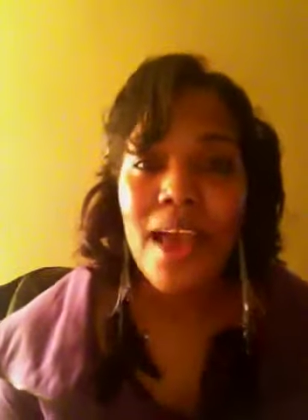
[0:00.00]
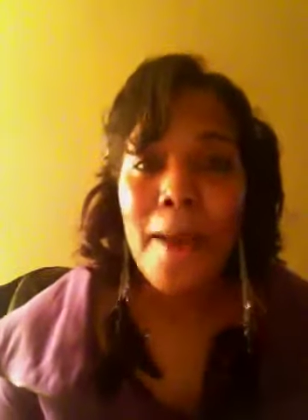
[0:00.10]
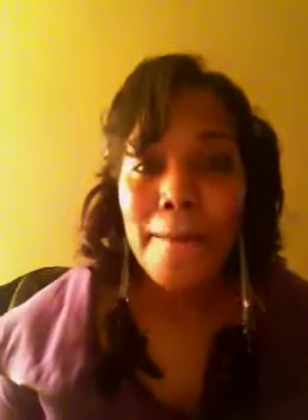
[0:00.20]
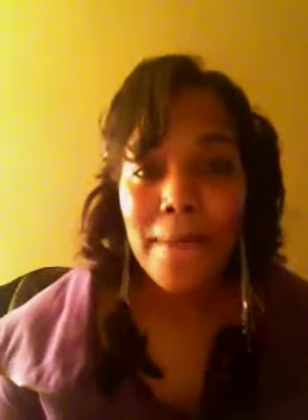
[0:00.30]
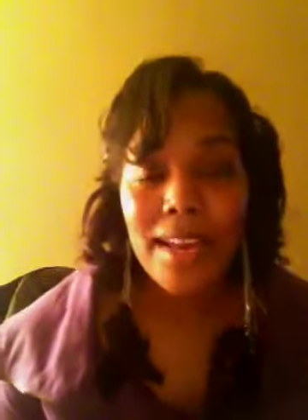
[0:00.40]

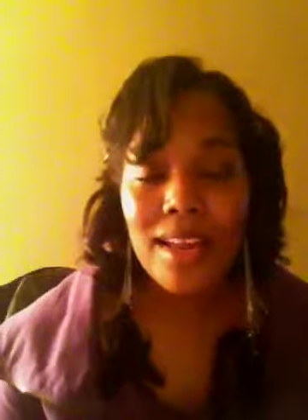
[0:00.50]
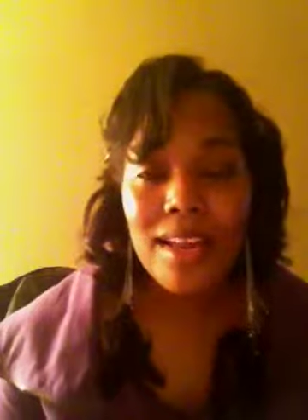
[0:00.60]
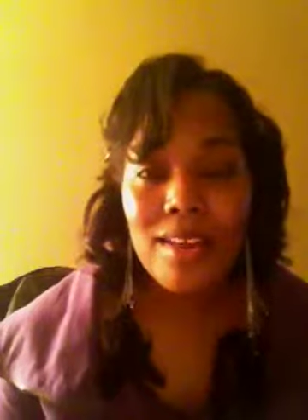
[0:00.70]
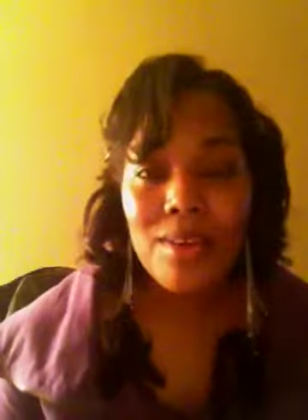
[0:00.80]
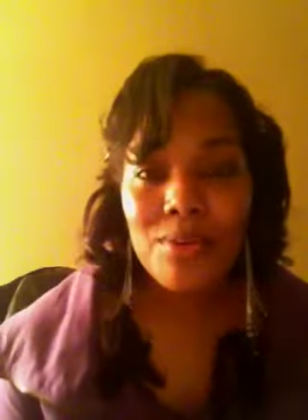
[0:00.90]

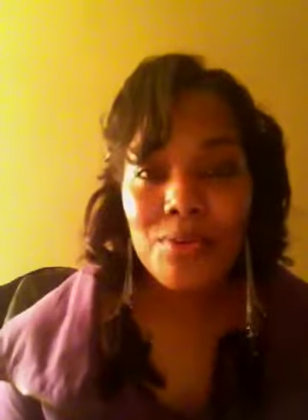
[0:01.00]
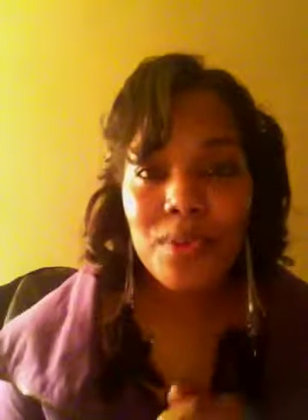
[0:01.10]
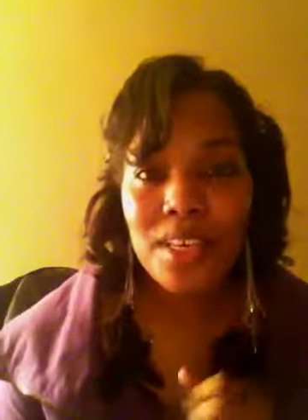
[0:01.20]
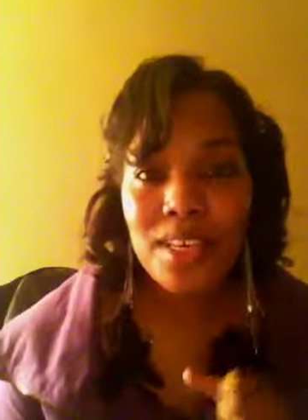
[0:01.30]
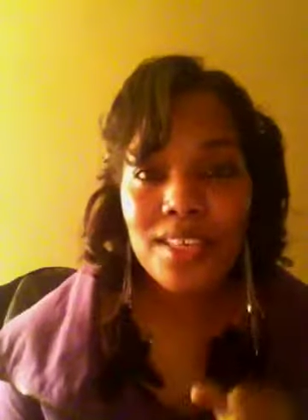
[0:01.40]
Bella
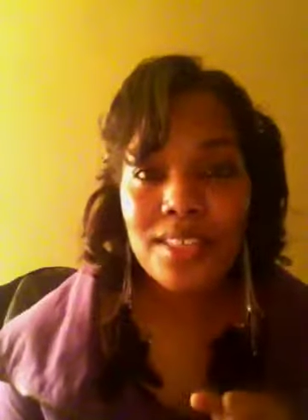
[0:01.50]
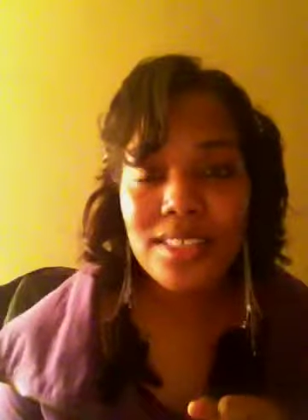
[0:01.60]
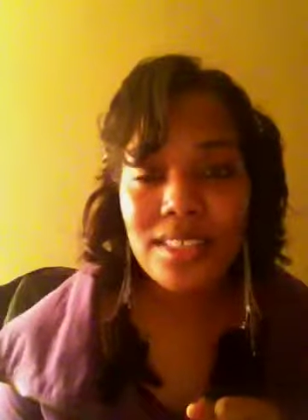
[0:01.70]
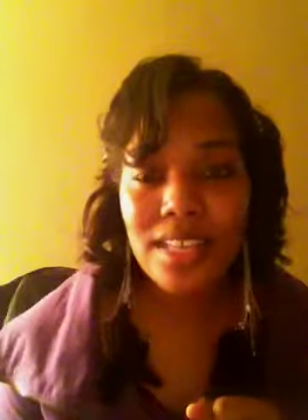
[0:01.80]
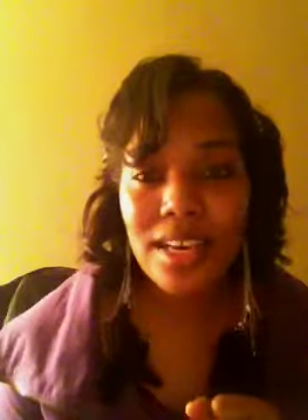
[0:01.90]
was
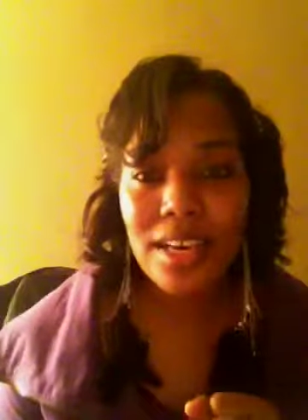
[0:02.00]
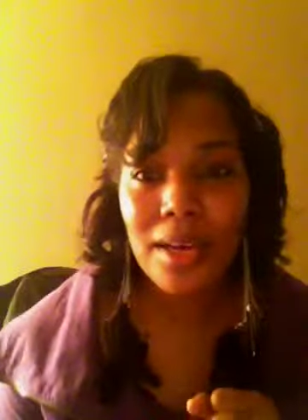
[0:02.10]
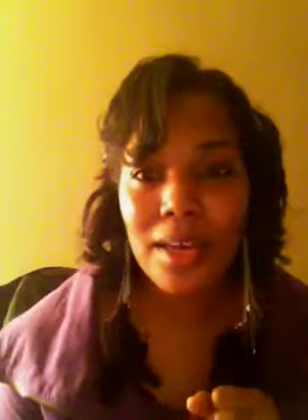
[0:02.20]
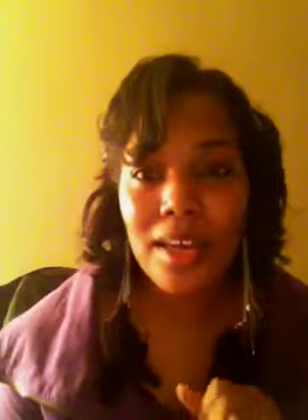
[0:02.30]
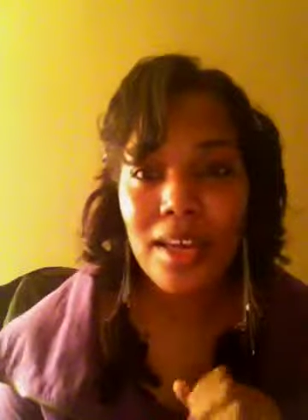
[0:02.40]

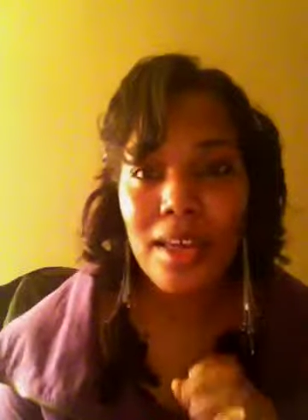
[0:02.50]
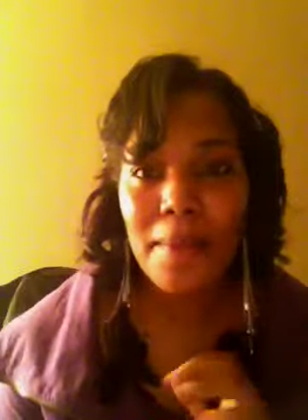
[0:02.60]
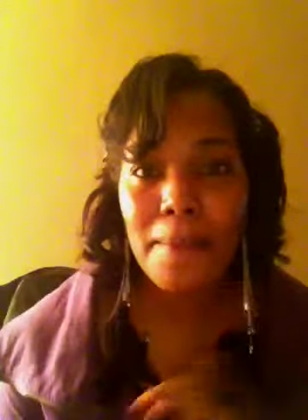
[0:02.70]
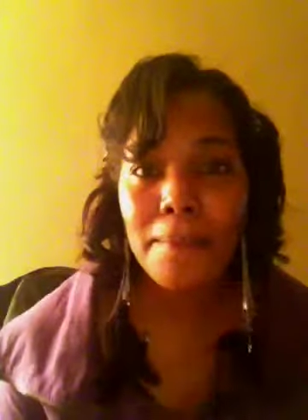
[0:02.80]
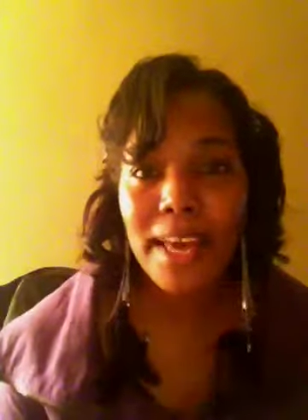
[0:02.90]
the
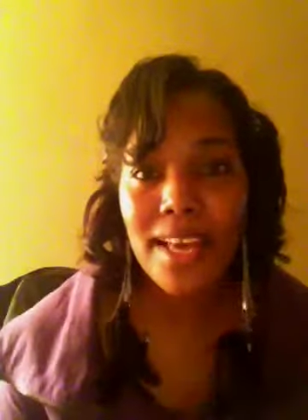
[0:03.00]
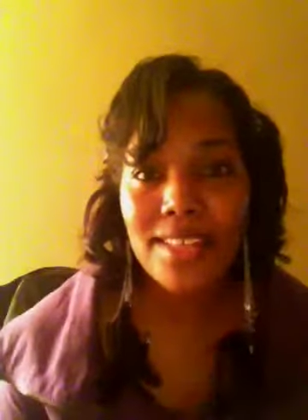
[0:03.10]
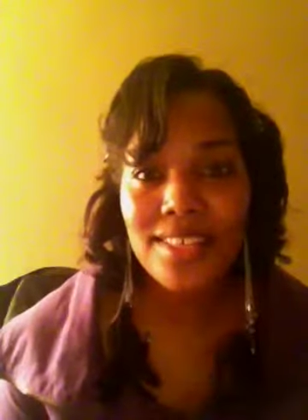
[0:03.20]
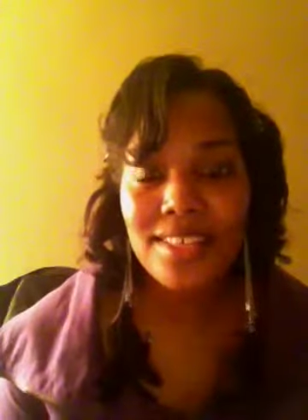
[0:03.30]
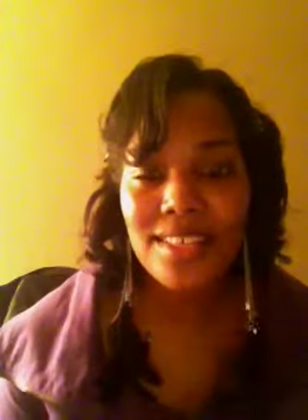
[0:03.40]

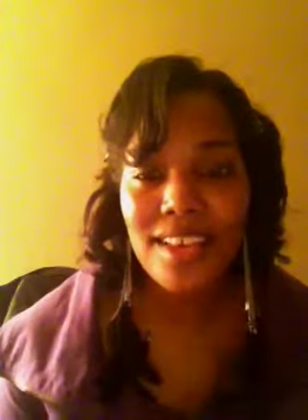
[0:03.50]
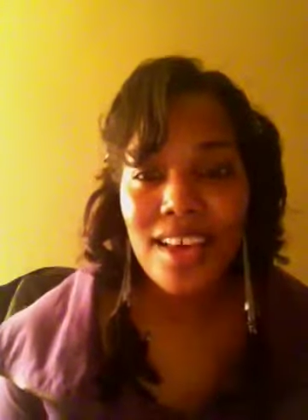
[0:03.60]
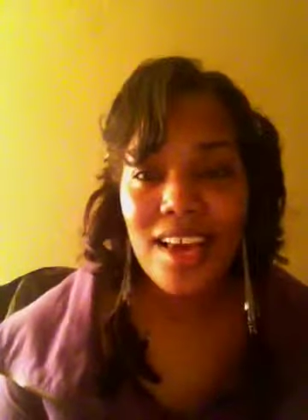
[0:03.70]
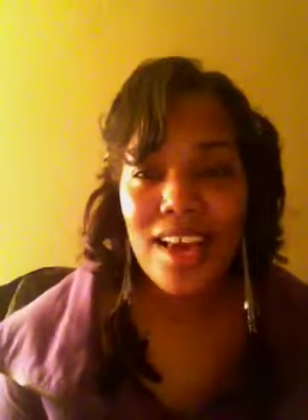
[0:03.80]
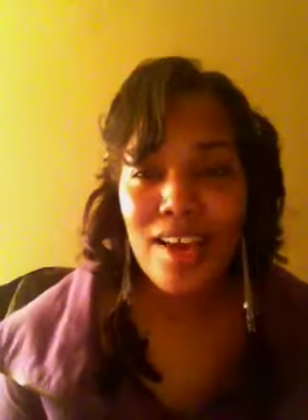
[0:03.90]
best
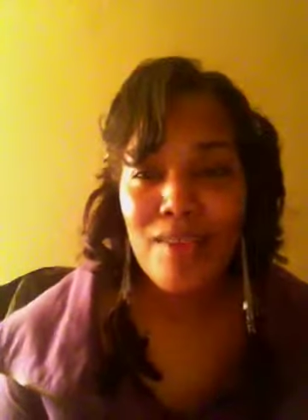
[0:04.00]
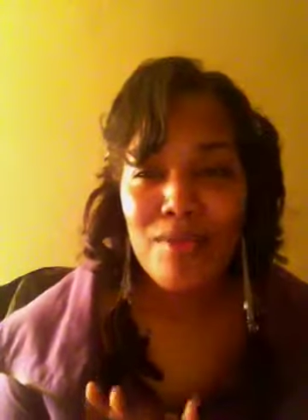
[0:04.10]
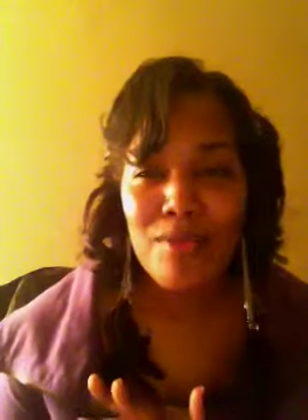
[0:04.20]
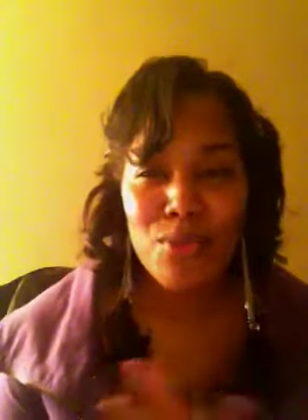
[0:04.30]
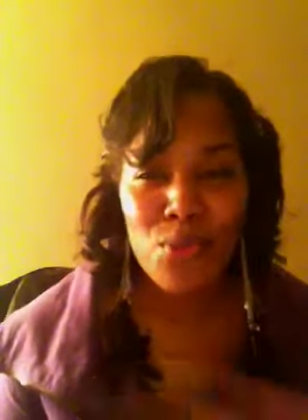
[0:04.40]

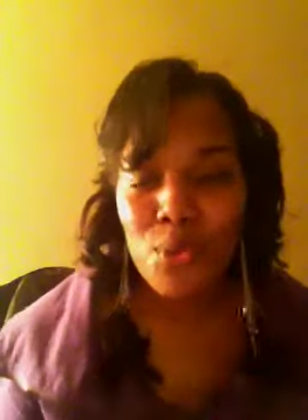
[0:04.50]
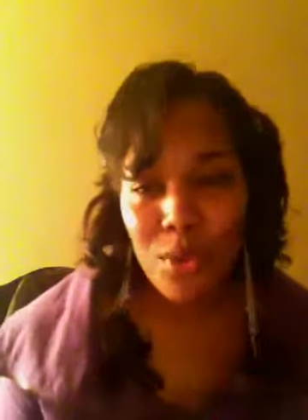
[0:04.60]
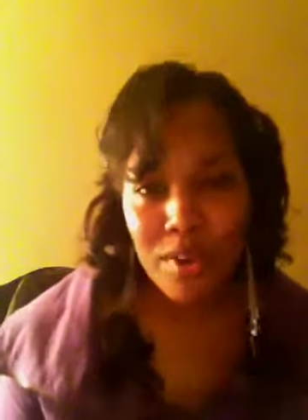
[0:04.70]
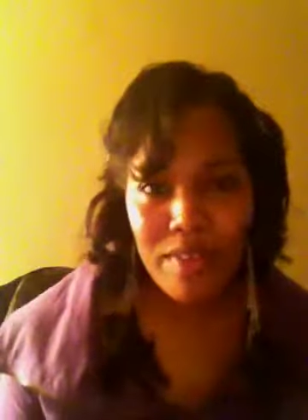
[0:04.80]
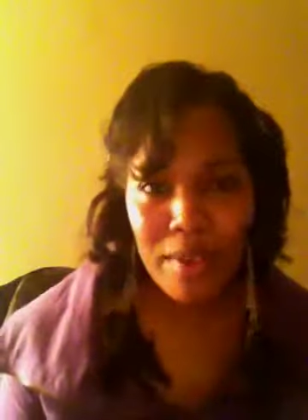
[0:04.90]

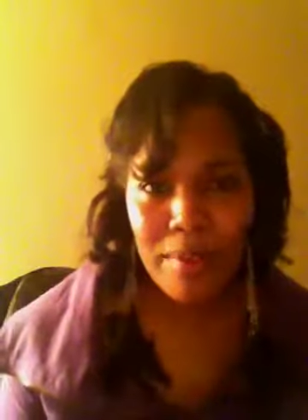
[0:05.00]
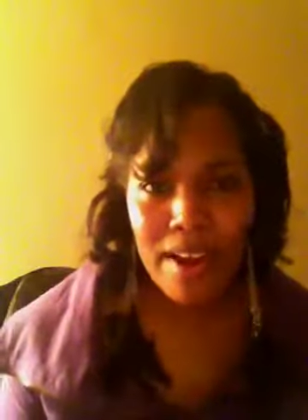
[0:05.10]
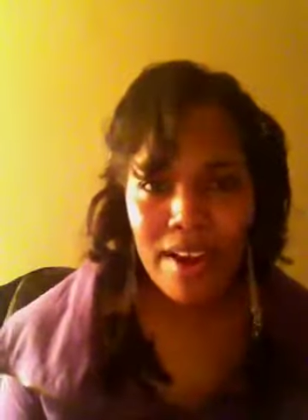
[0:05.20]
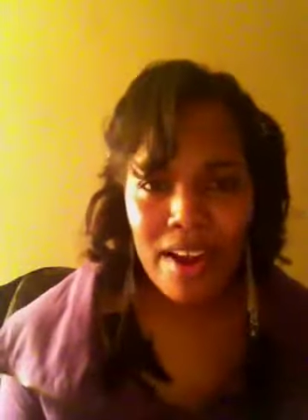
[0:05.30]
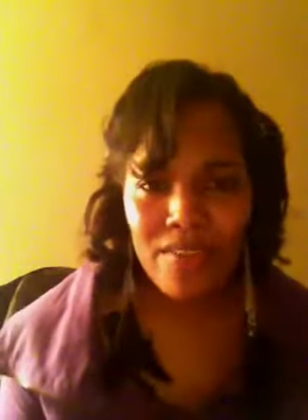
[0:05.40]
newborn
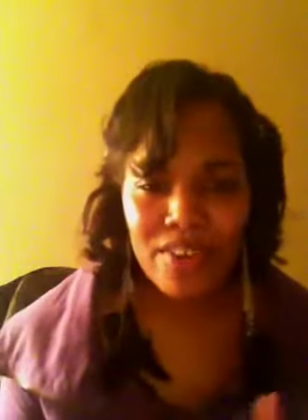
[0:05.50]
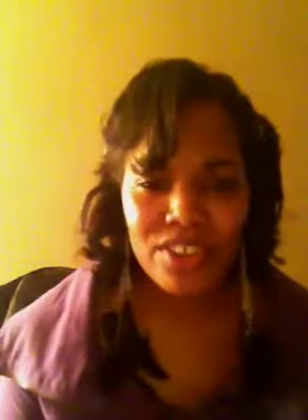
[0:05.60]
vampire ever.